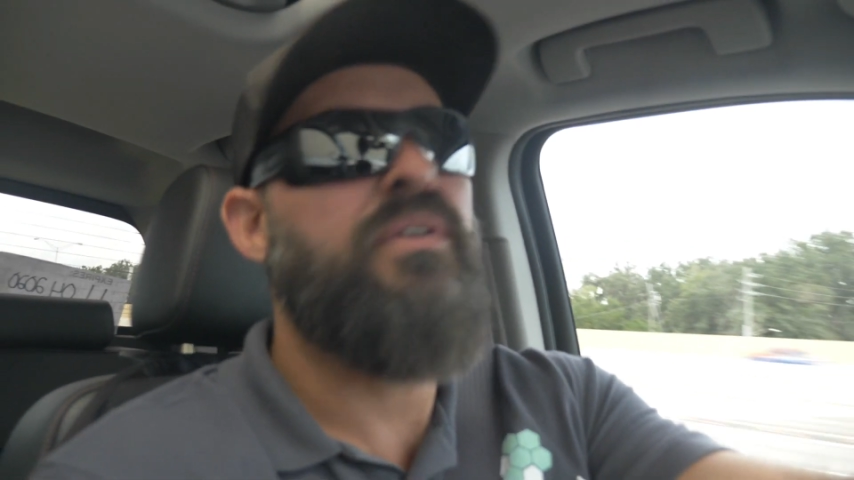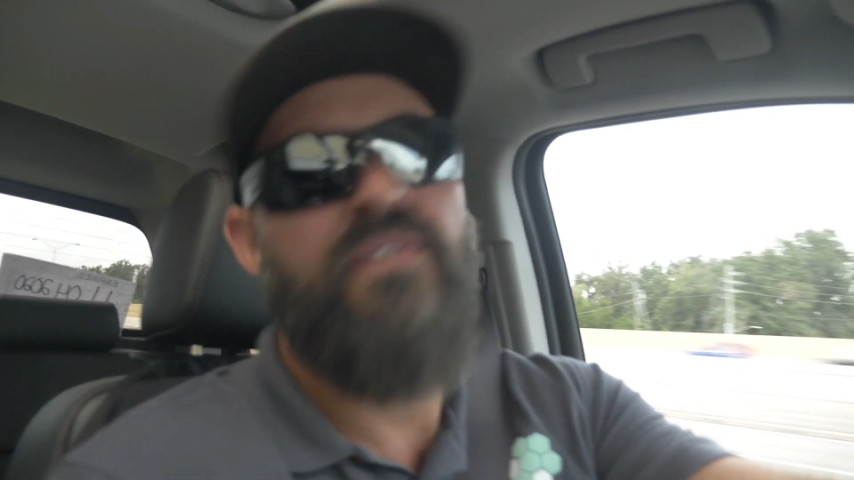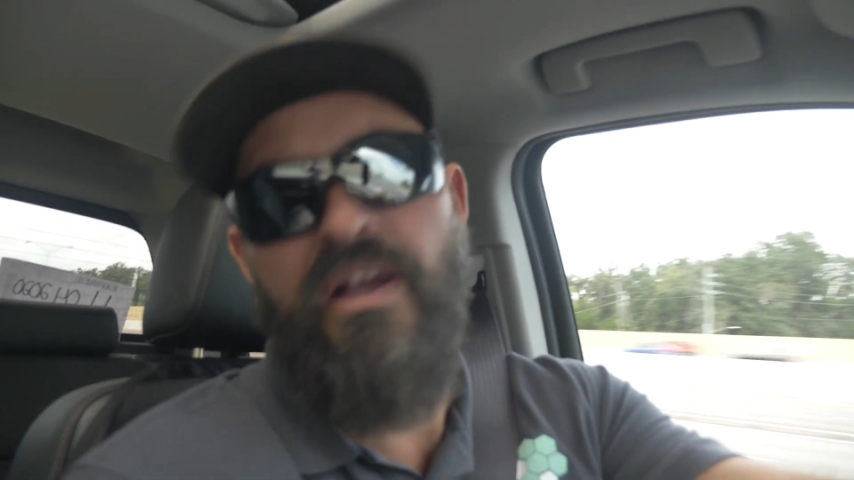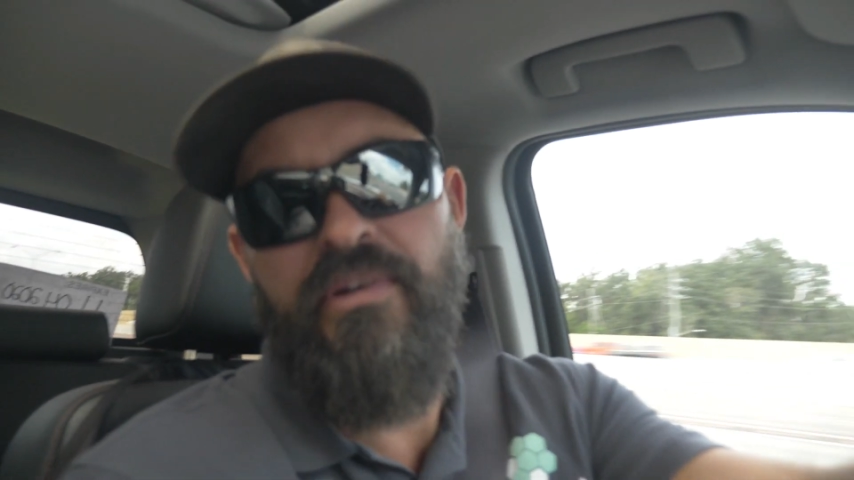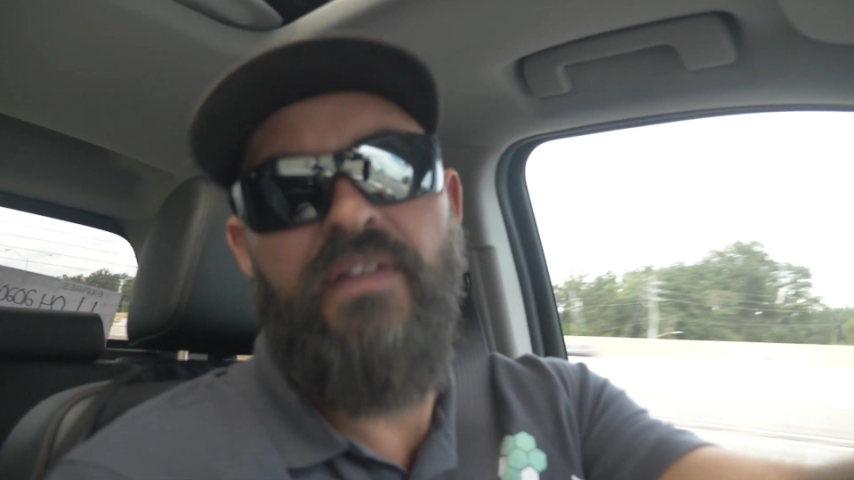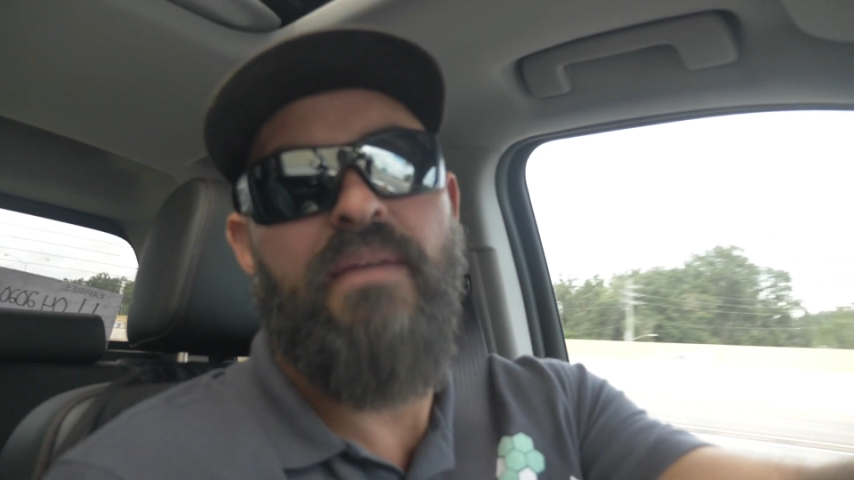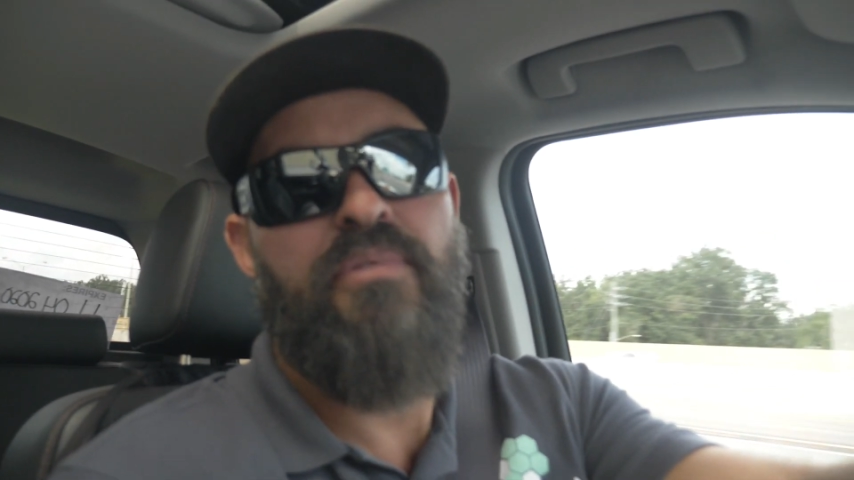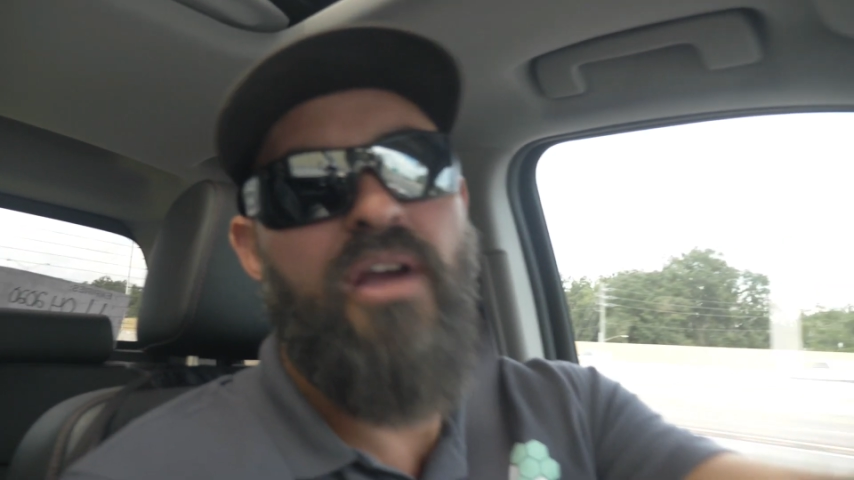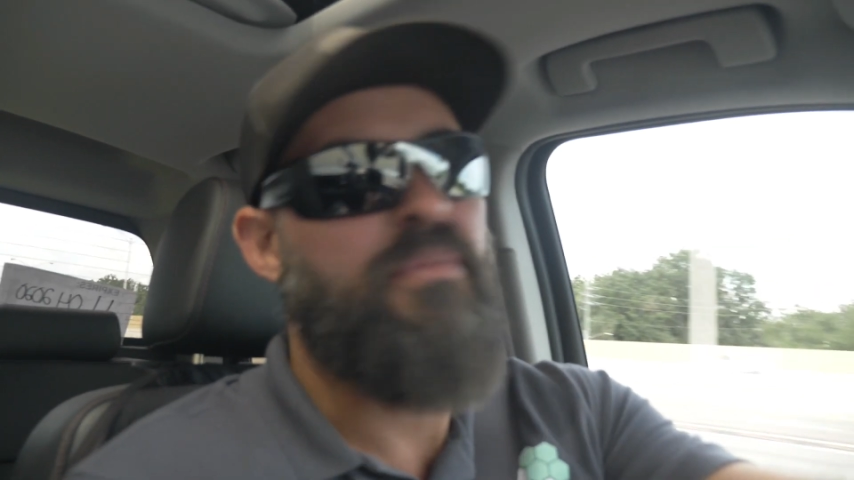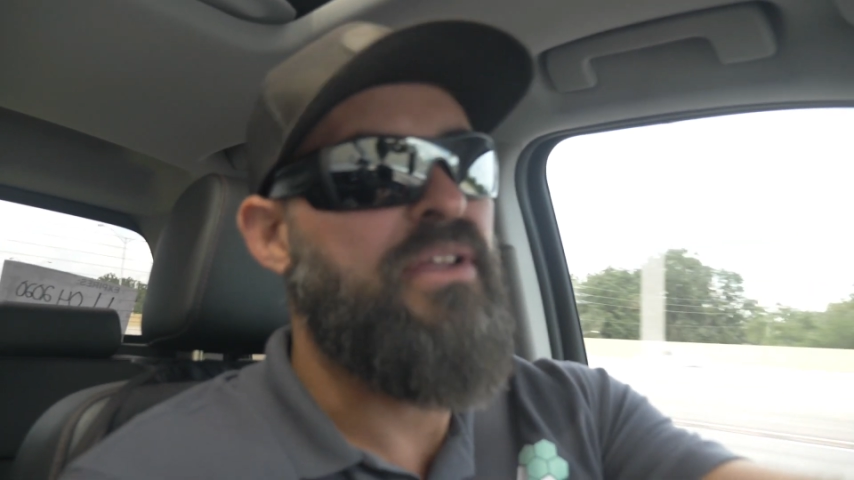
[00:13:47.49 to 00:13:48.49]
We've not been on
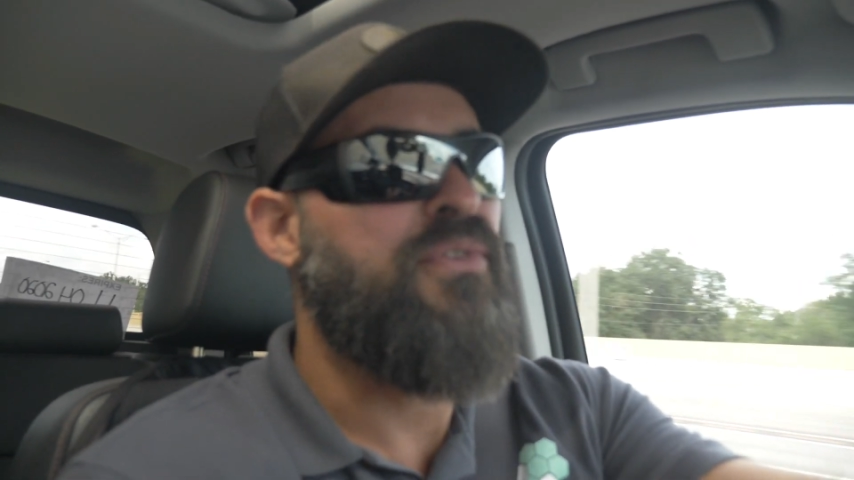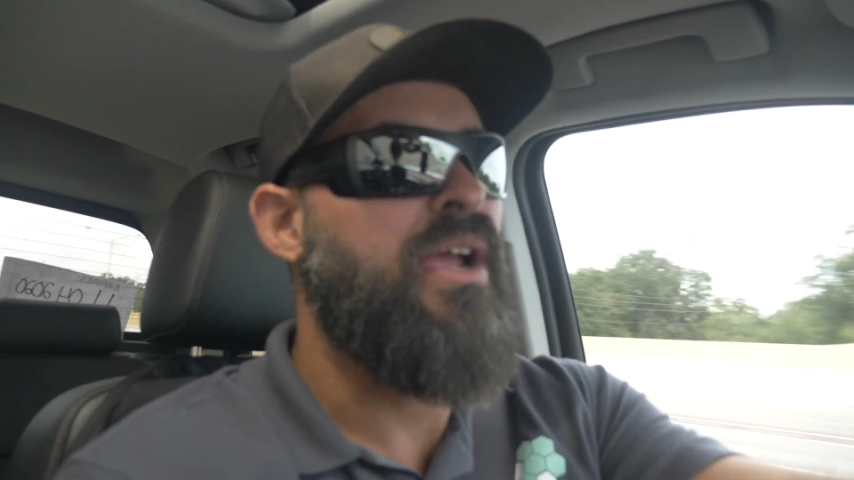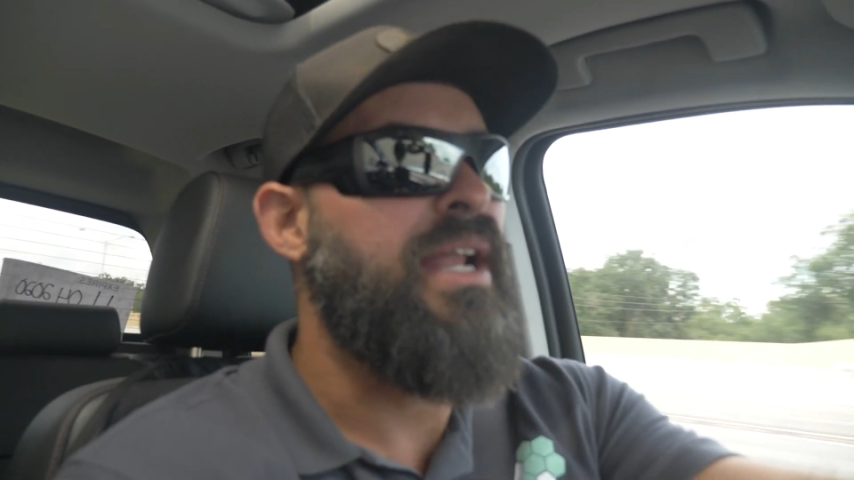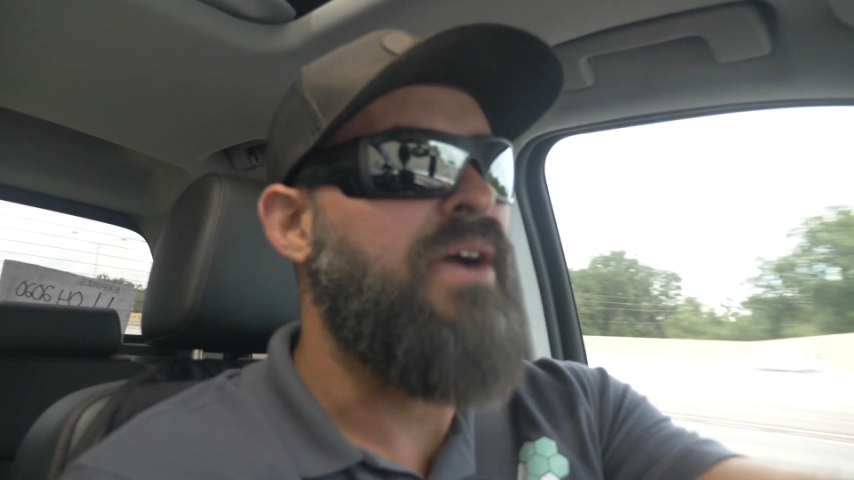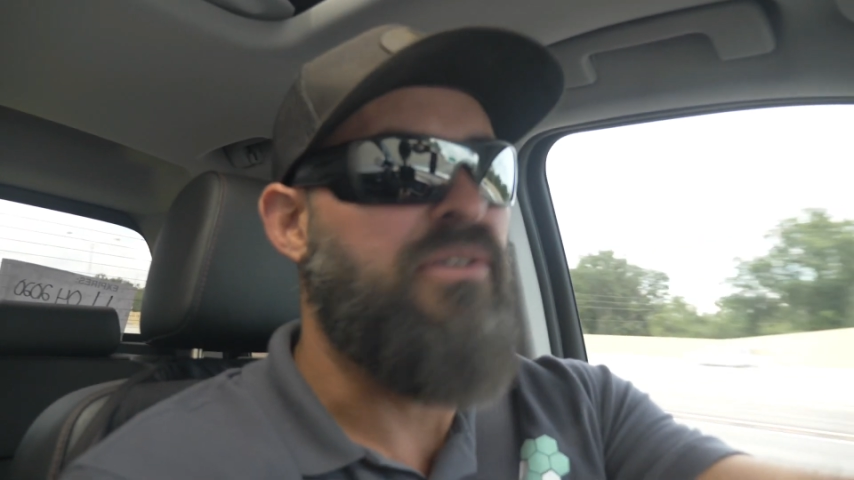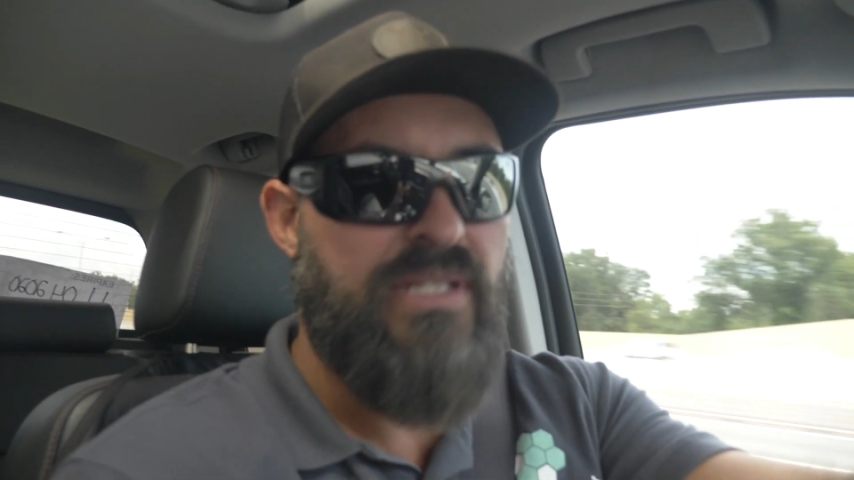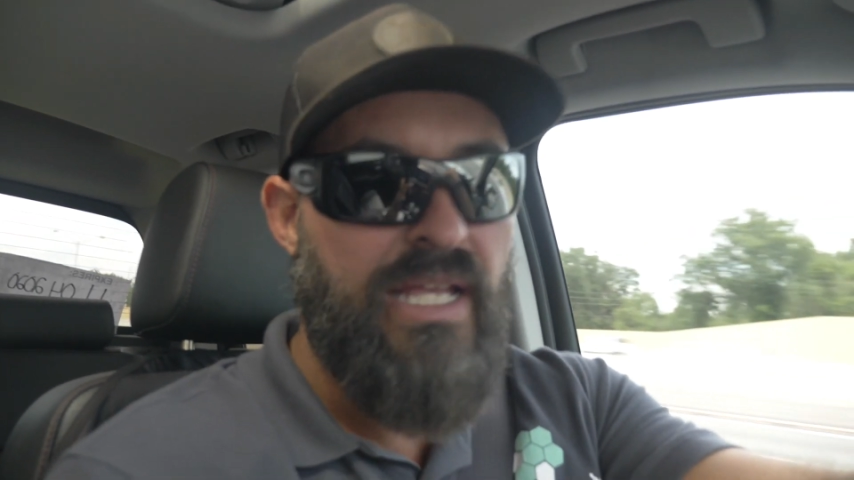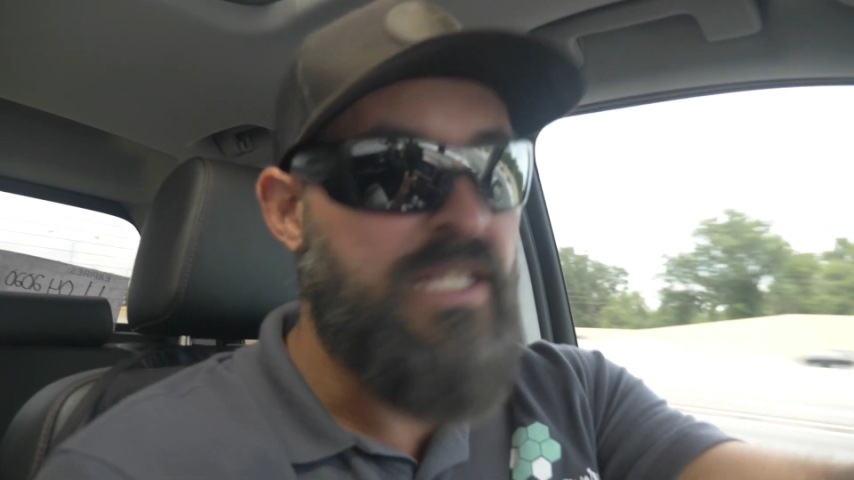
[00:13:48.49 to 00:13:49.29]
that property for eight hours.